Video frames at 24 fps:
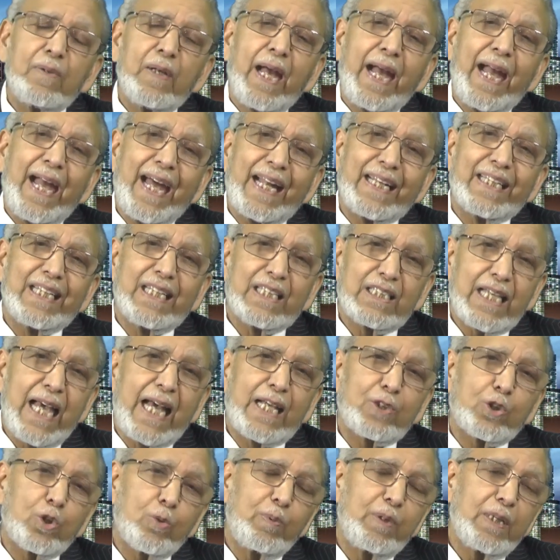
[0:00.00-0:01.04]
and this
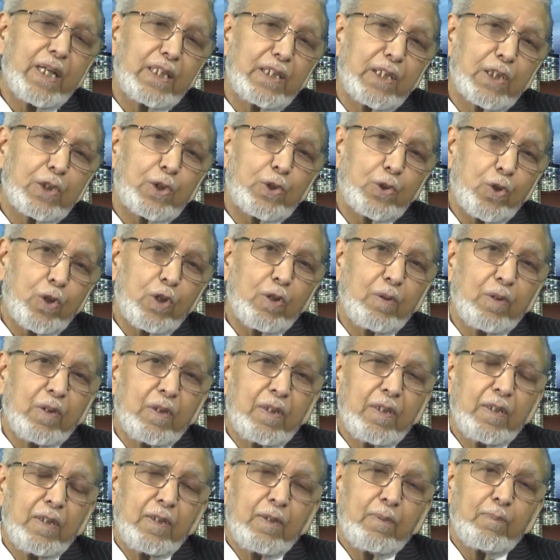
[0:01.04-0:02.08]
has to be understood
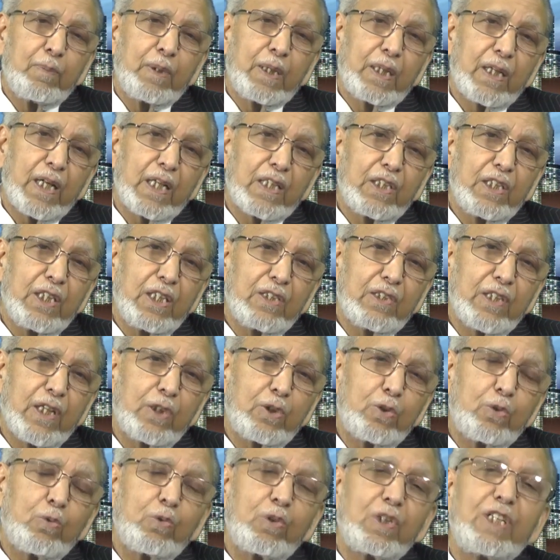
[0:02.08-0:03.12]
because these are
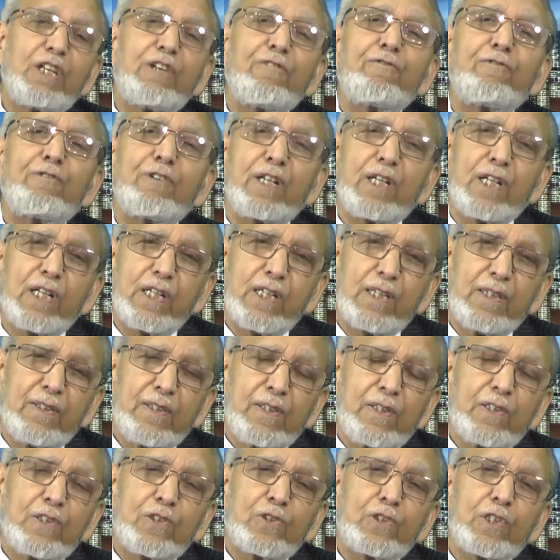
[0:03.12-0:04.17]
two different
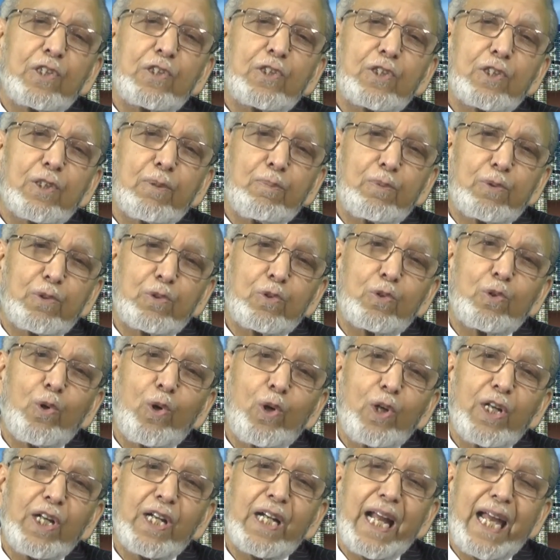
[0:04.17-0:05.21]
systems,
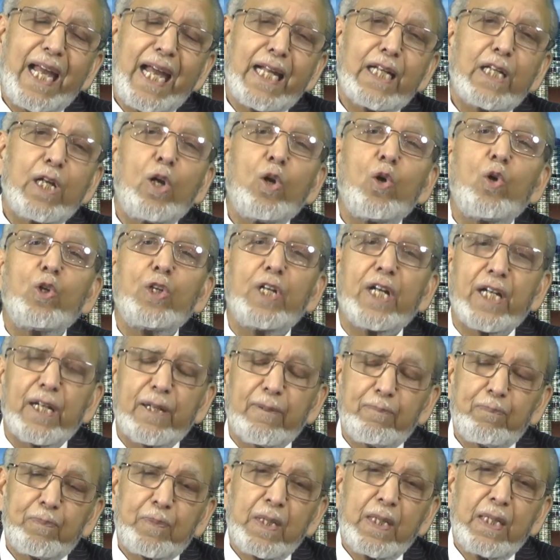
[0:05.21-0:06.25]
solar and lunar.
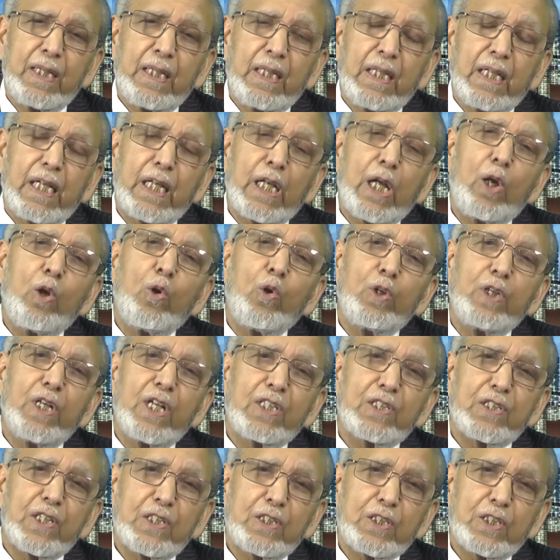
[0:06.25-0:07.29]
In lunar
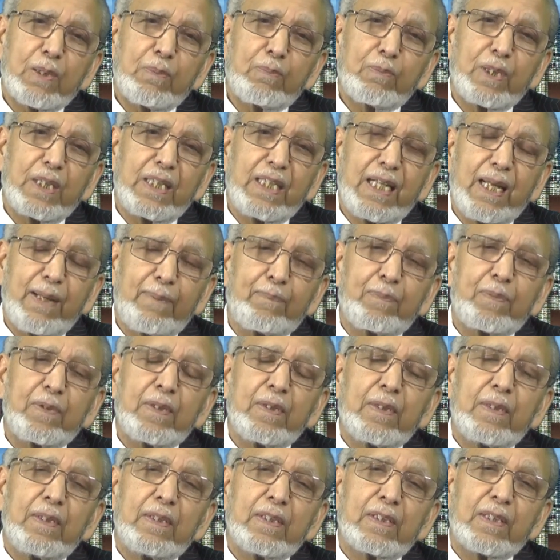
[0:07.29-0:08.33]
system, the
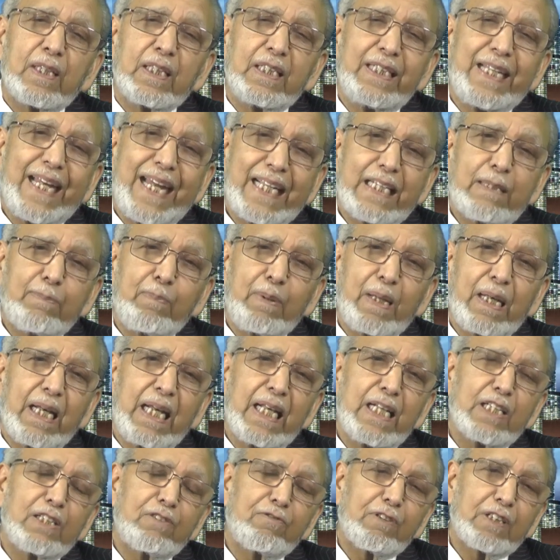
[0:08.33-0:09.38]
date
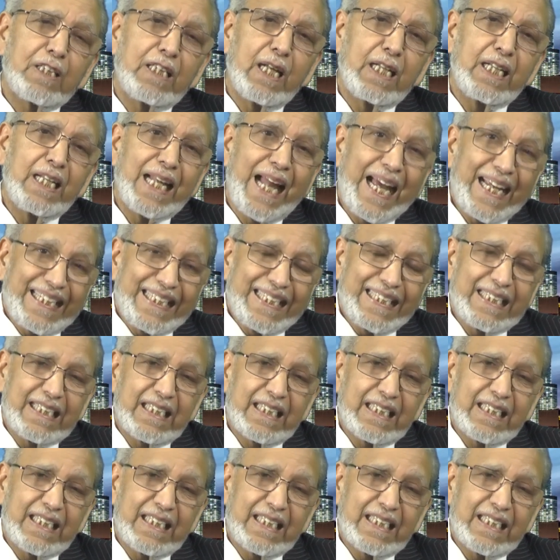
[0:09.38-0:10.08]
begins with the night,